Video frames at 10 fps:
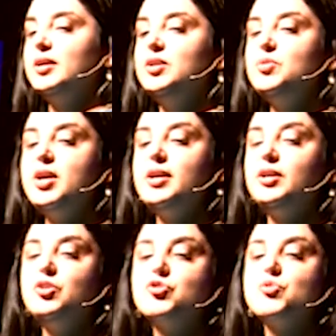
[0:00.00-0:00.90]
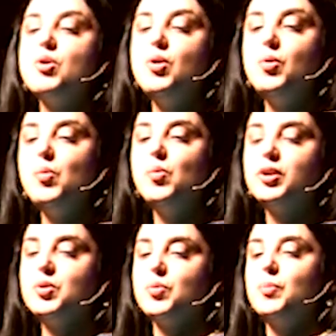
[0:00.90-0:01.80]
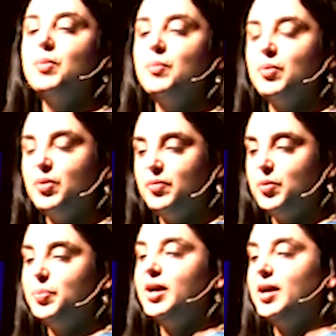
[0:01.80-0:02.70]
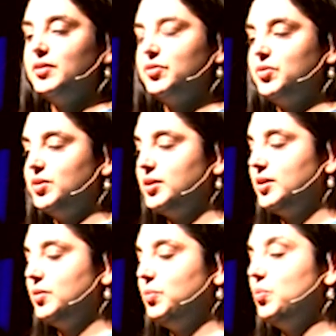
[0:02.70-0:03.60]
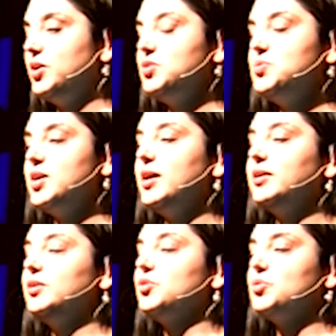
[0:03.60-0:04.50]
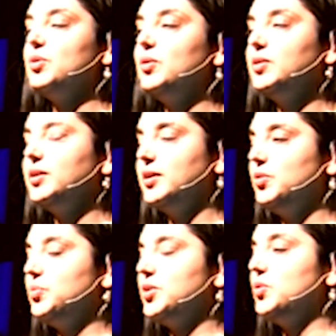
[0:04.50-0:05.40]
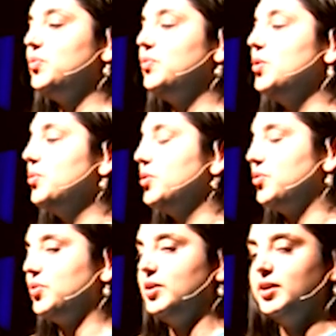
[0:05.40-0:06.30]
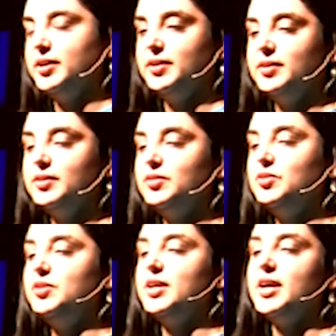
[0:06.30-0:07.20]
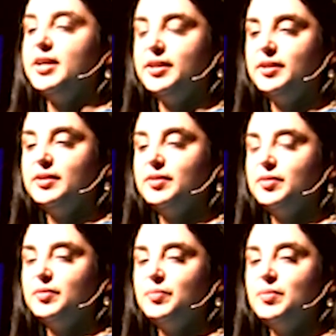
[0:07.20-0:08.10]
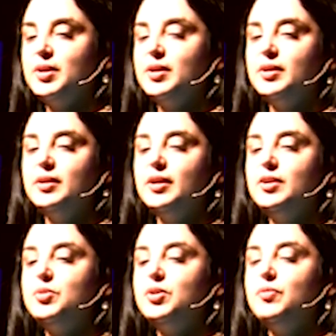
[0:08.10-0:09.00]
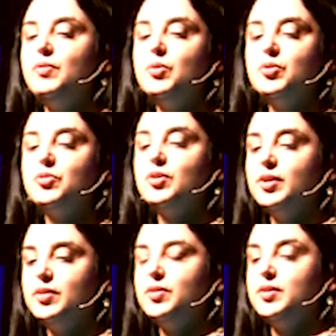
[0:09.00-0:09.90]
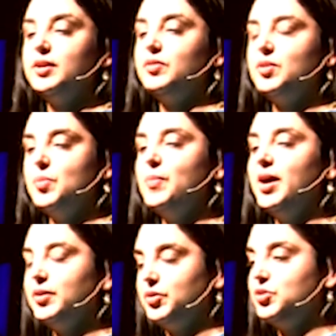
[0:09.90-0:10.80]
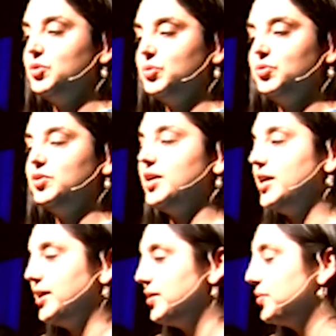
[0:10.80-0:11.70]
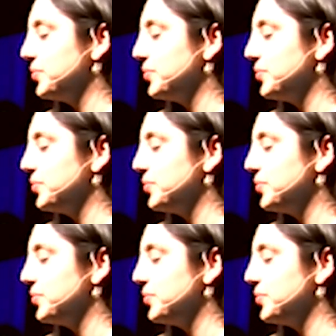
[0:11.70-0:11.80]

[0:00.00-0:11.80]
You can't control what you remember of your past. But what you can control is what you focus on today. And you can focus on the things that matter to you today.